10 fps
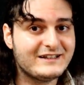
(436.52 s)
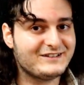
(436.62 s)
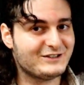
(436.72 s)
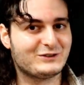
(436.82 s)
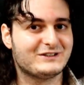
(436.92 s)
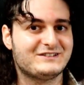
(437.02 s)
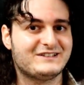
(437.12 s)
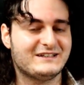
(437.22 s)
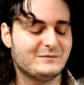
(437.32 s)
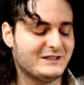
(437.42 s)
easier to
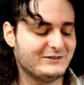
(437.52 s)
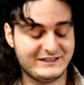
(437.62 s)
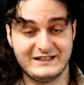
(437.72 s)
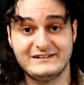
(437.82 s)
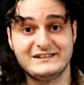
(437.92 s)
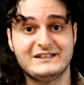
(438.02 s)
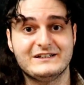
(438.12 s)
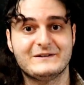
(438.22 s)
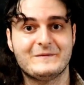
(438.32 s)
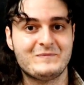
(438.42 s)
understand the melody until
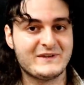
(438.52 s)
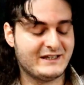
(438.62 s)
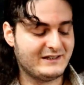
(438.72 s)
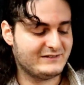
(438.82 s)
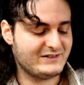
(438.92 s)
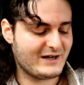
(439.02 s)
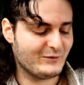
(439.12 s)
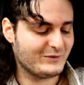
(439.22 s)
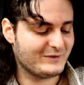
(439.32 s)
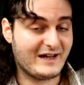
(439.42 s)
here.
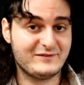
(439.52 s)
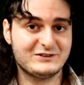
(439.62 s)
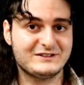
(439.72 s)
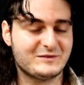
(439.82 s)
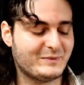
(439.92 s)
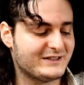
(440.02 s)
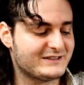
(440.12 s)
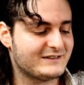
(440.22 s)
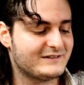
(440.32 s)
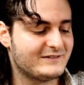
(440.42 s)
Now, after this part,